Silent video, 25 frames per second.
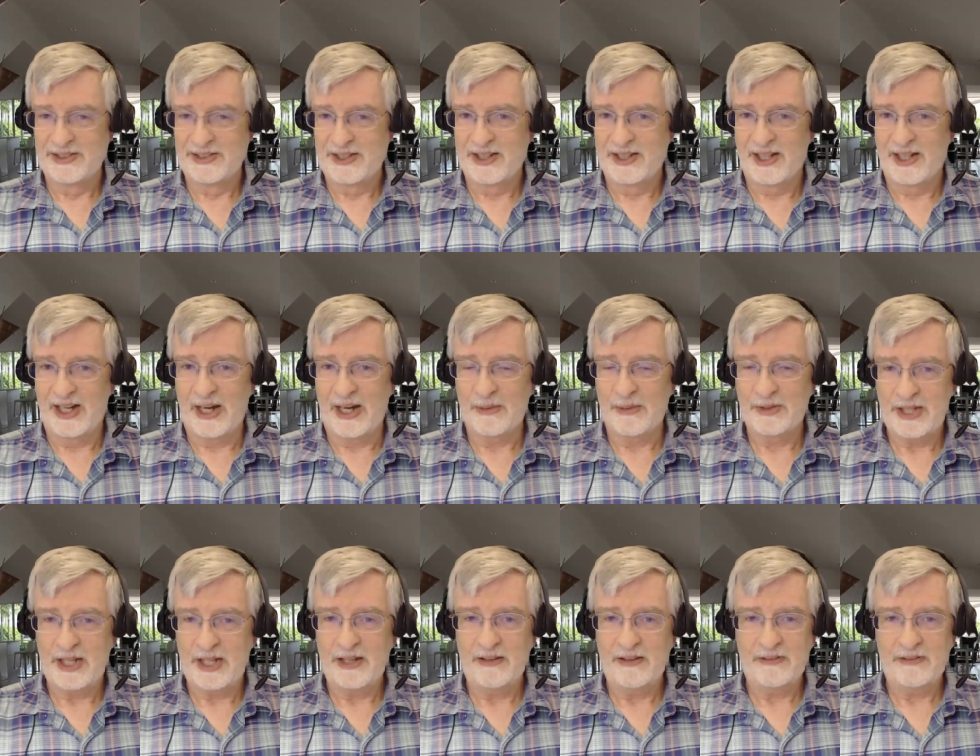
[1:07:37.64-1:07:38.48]
I'm
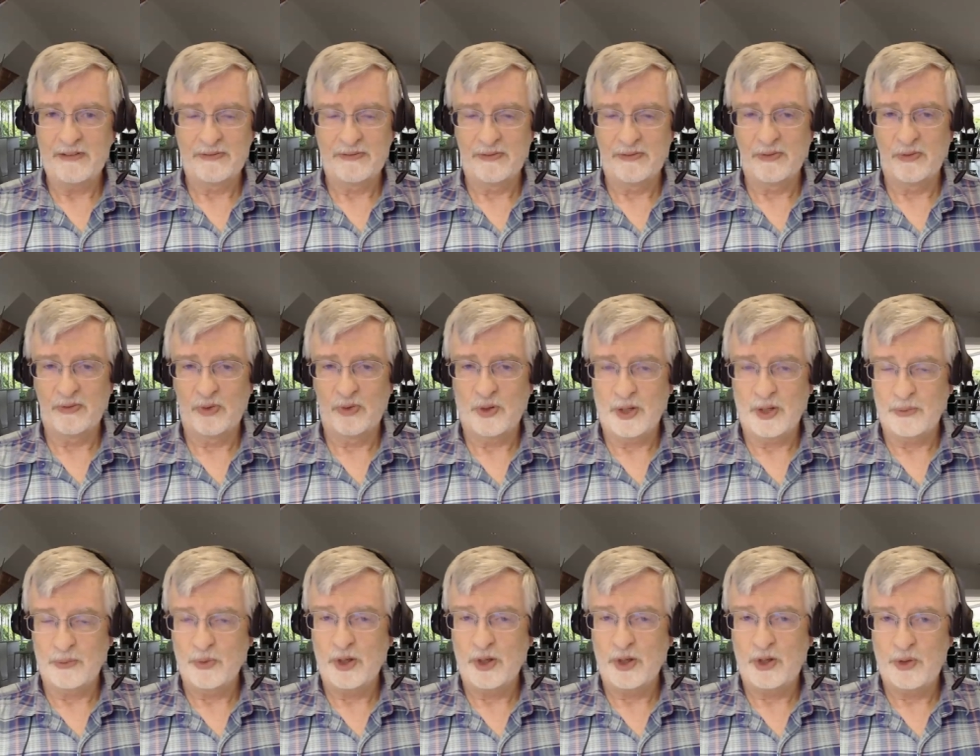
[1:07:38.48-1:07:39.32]
saying for
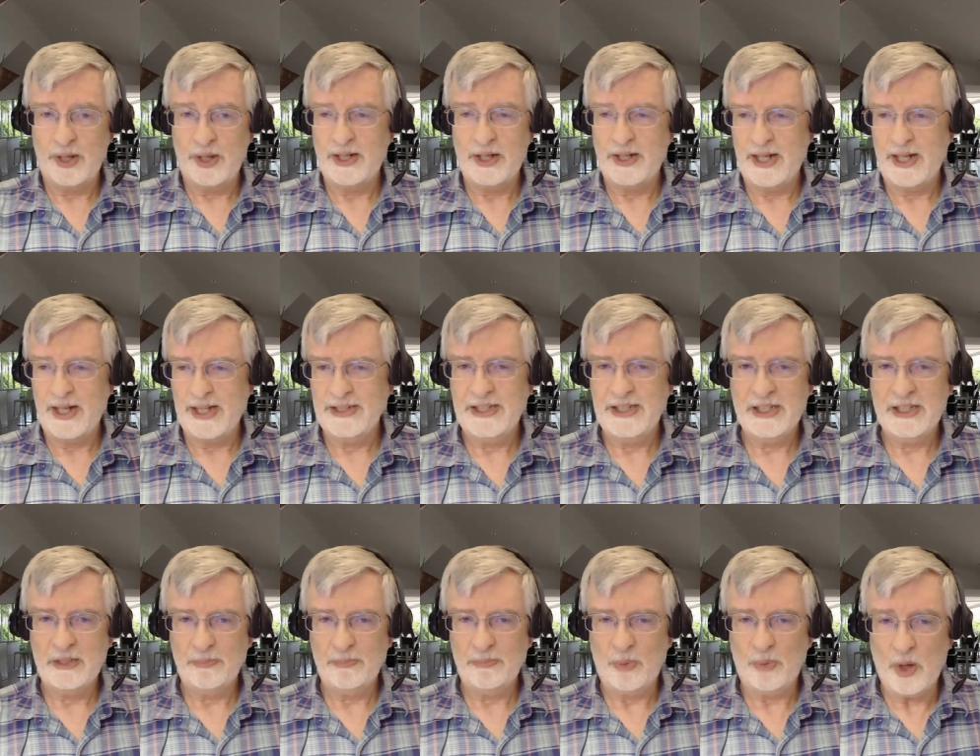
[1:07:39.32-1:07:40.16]
we're created as
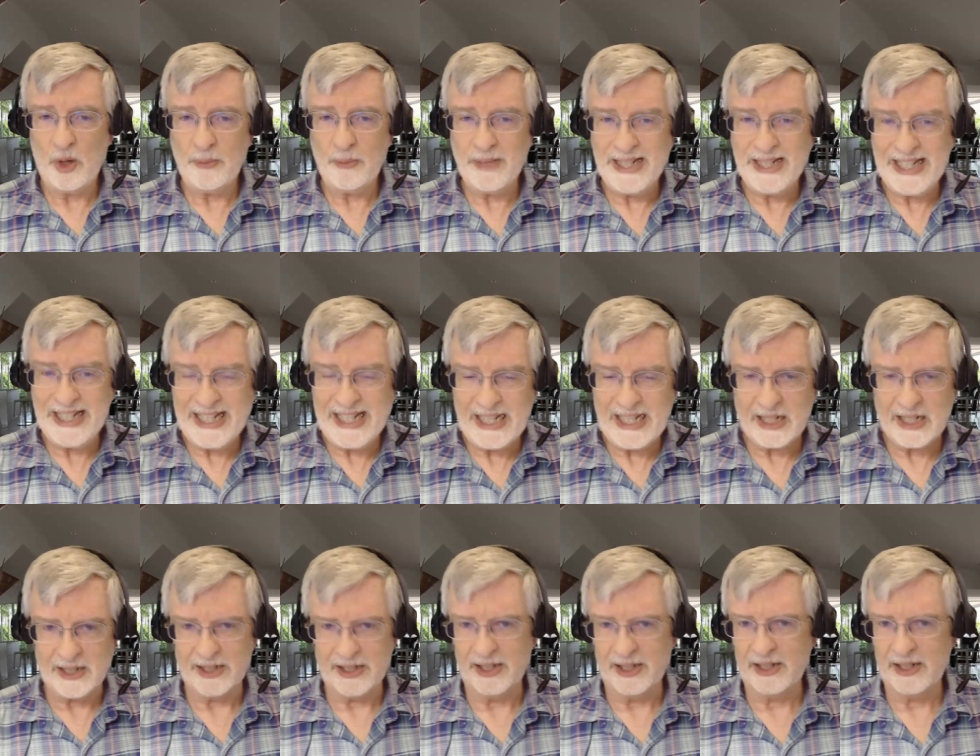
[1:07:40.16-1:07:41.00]
his
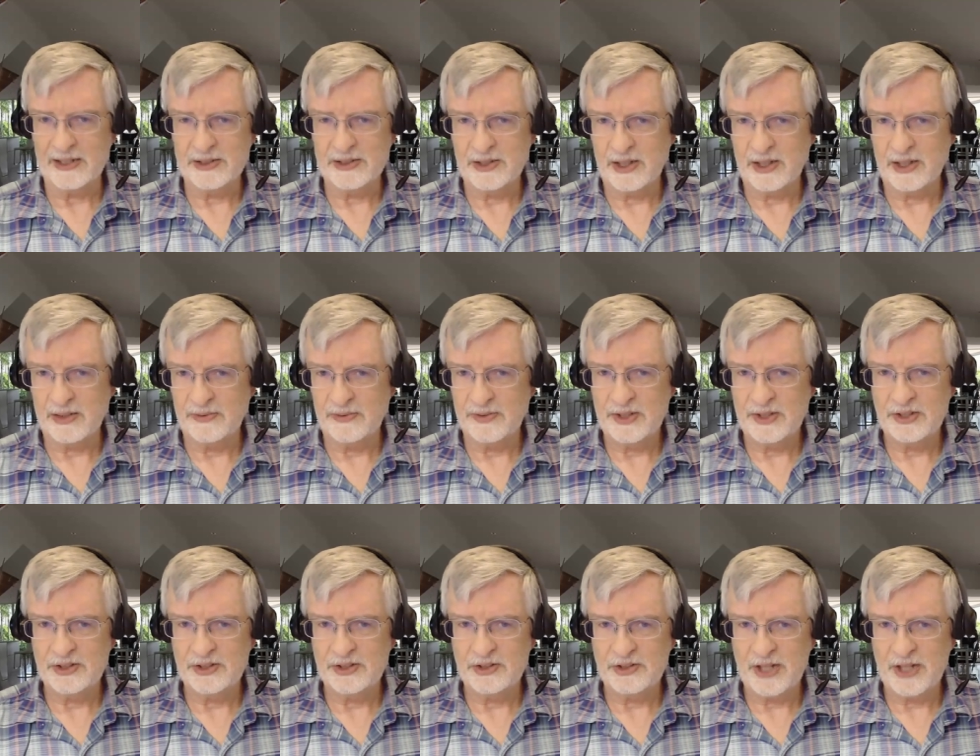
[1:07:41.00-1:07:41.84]
koinonia, as
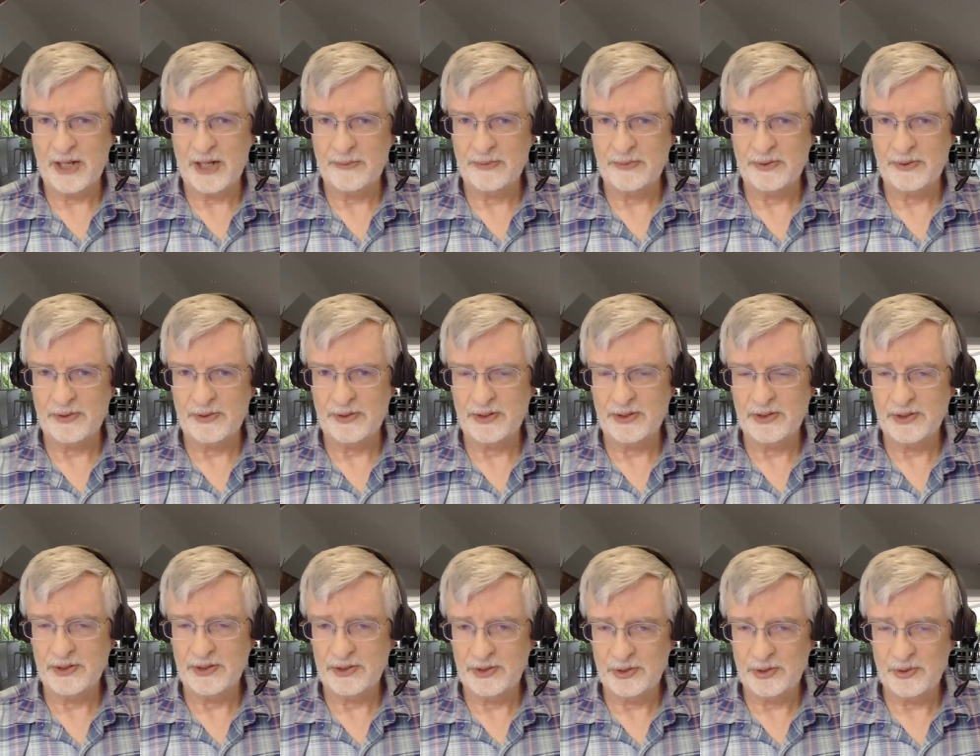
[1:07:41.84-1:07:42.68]
Ephesians chapter
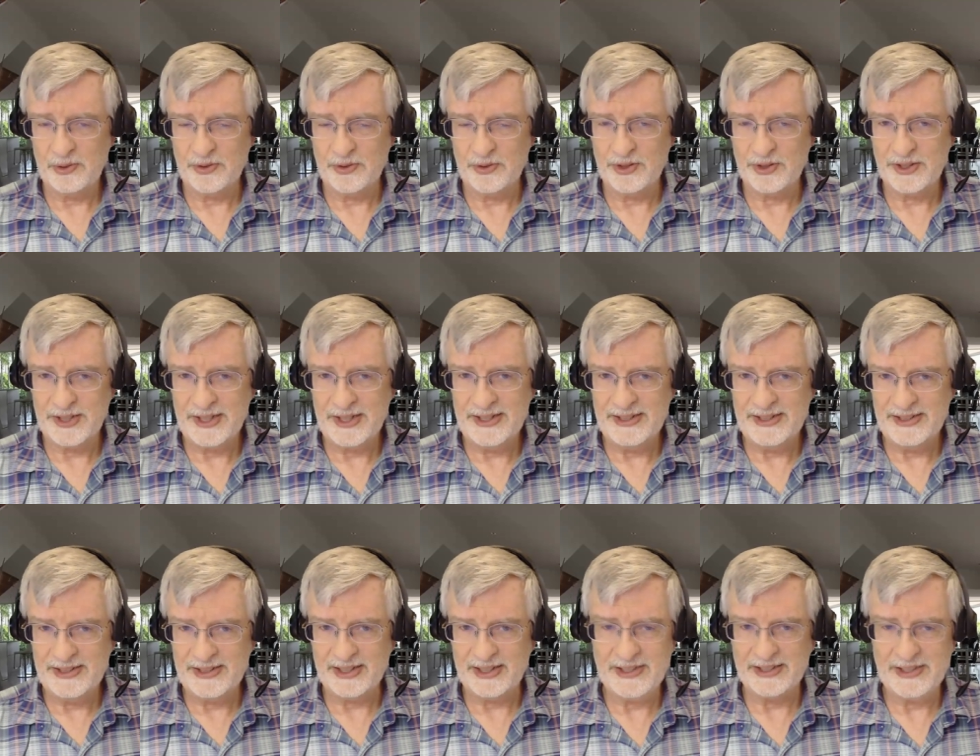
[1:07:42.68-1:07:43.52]
2, verse 10
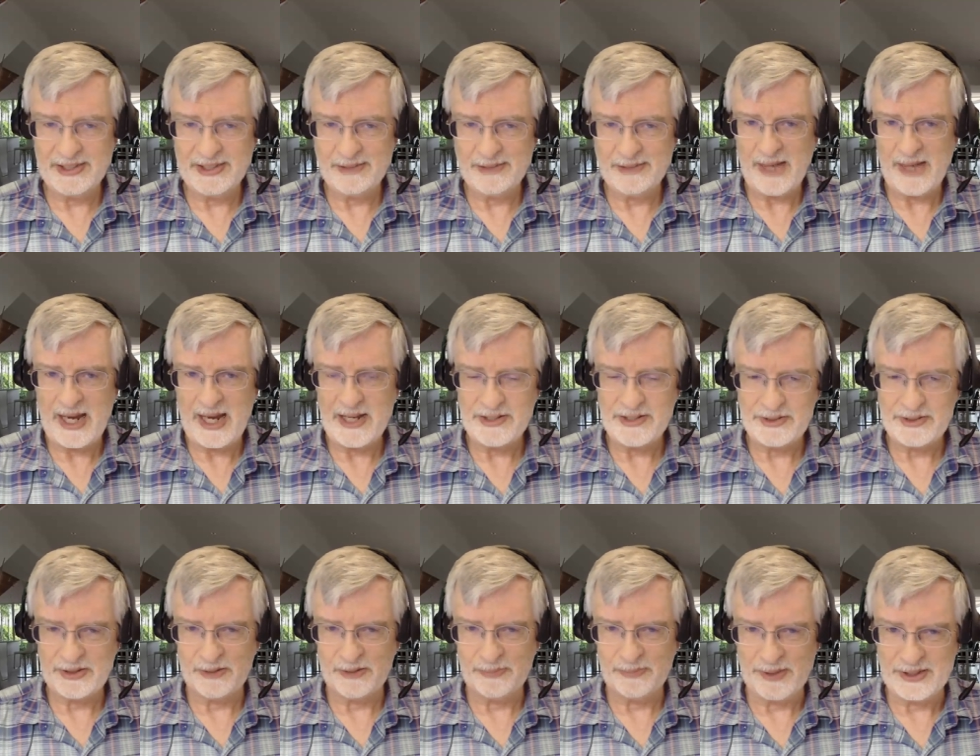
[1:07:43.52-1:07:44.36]
says, his
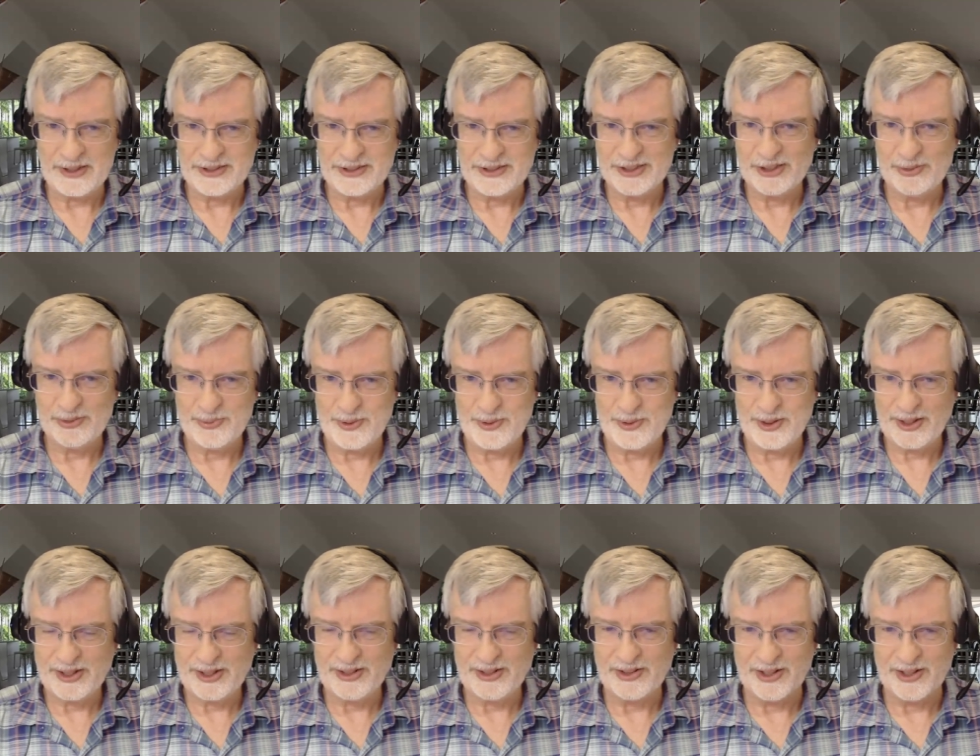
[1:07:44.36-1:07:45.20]
masterpiece. He's
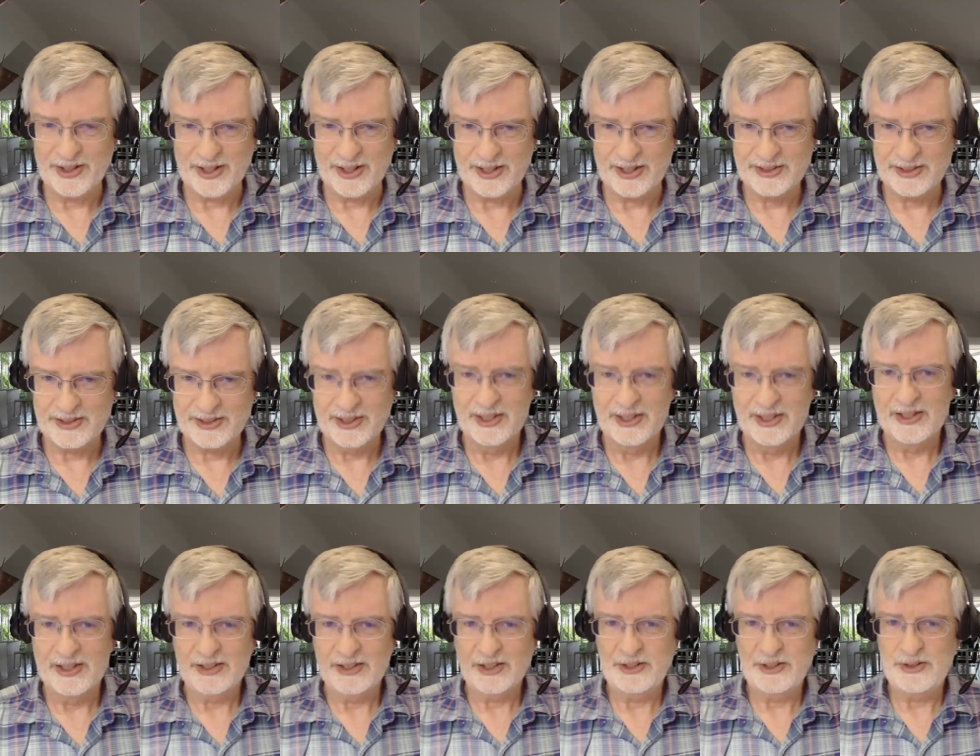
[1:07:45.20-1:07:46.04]
working on us
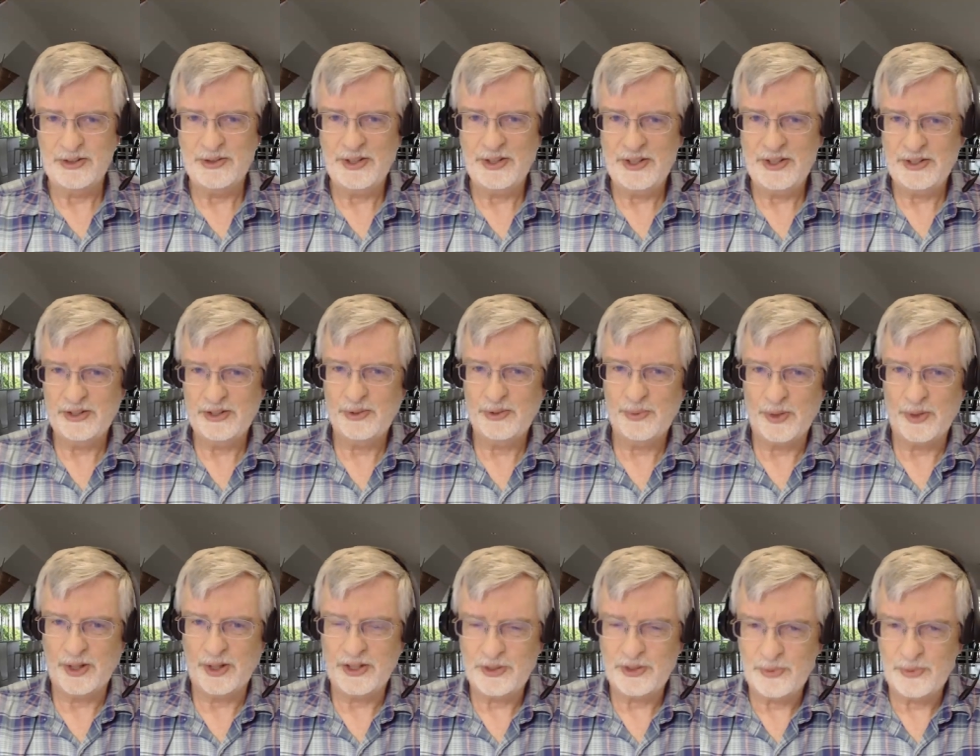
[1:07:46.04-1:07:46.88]
to do his
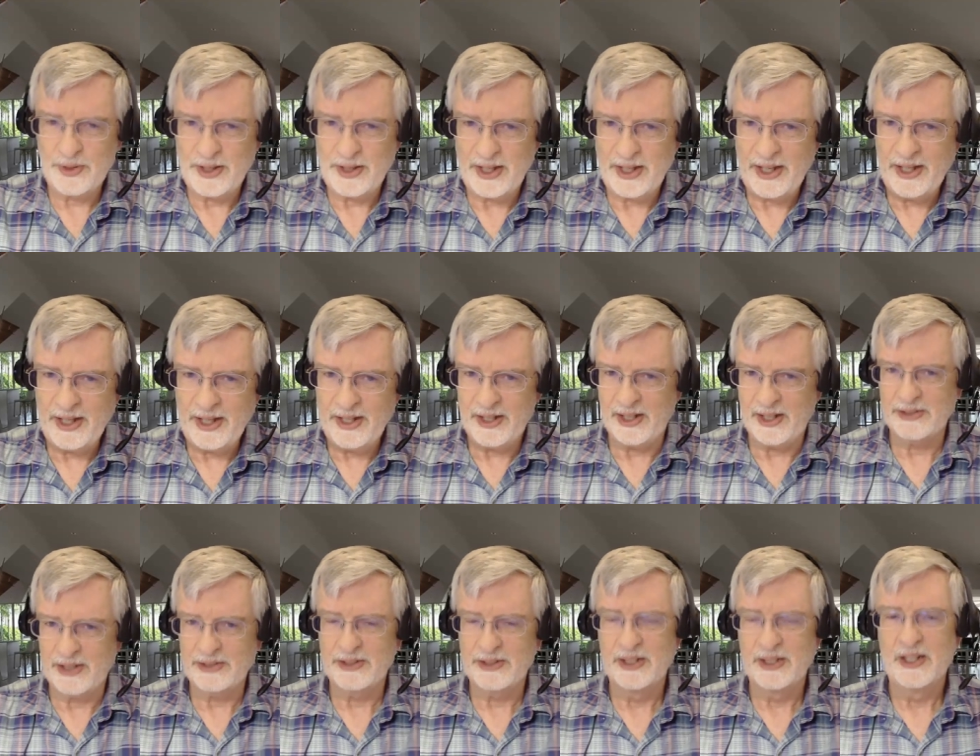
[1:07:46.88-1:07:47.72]
works within
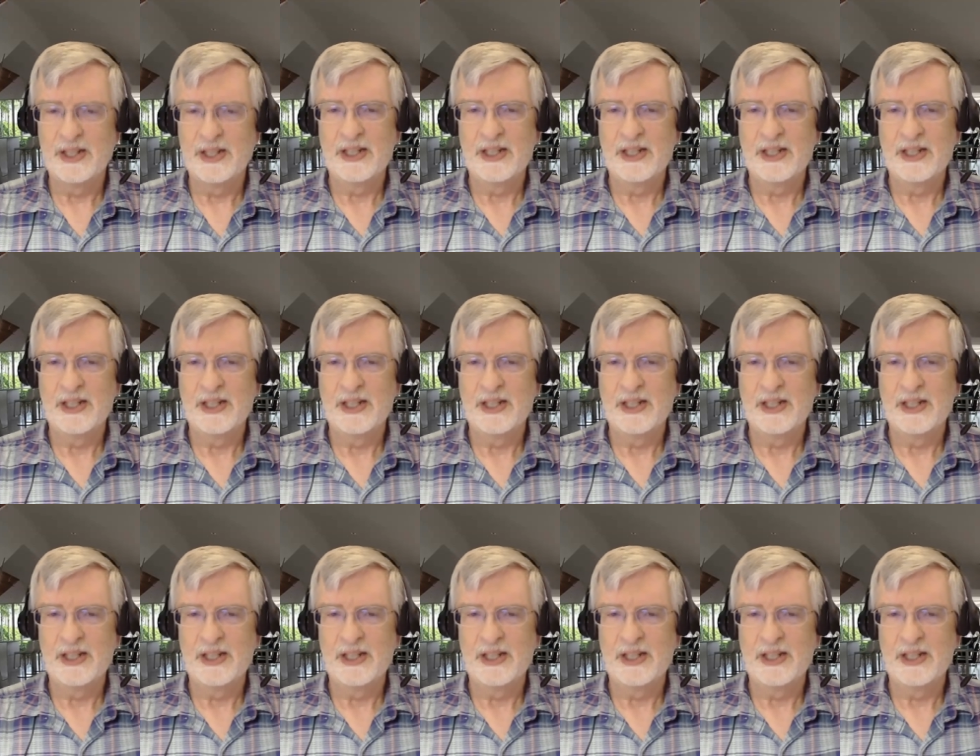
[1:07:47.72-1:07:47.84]
us.